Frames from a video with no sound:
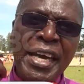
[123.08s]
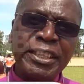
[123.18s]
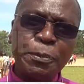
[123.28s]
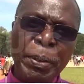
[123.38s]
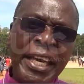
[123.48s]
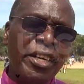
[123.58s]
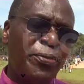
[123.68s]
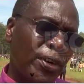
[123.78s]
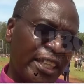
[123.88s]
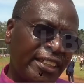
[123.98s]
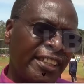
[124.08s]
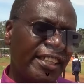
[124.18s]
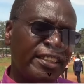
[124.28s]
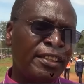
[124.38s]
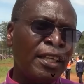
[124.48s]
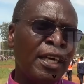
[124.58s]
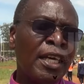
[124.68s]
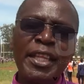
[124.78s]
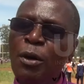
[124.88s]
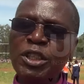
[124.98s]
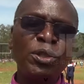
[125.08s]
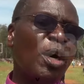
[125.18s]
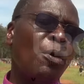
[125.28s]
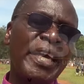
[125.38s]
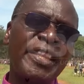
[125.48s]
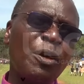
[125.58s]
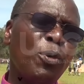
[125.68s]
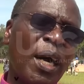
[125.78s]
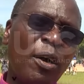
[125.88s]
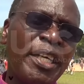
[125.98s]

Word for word: has paid for the sins, there was no way that we are